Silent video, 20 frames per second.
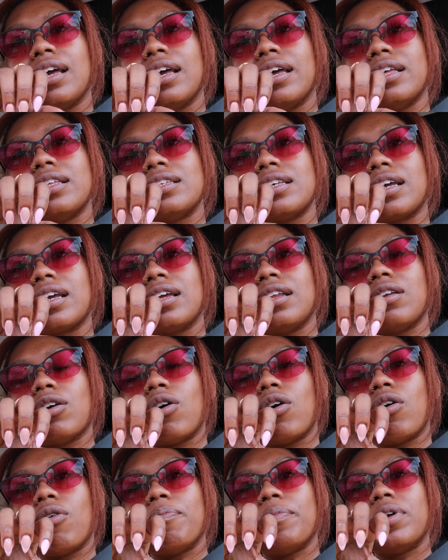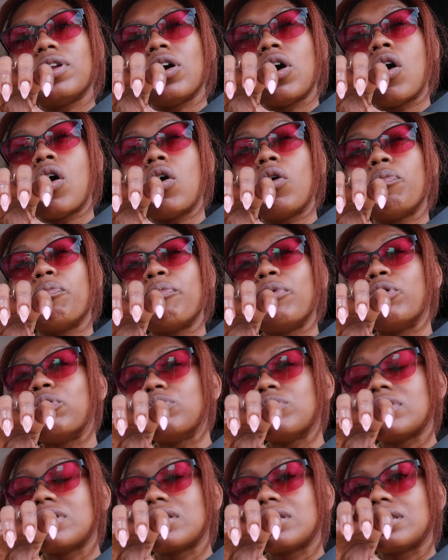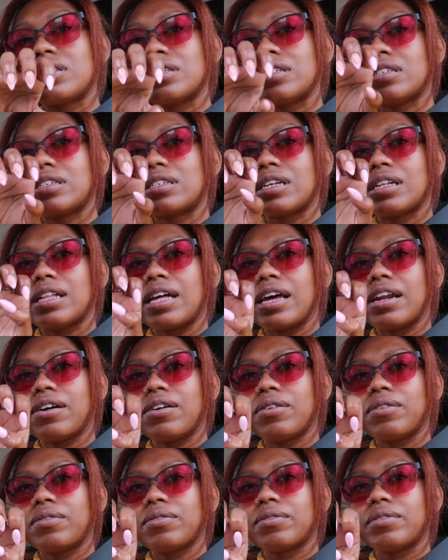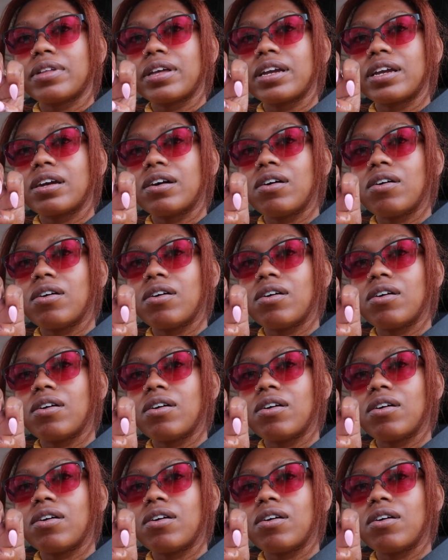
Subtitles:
It's like an almond almost stiletto, like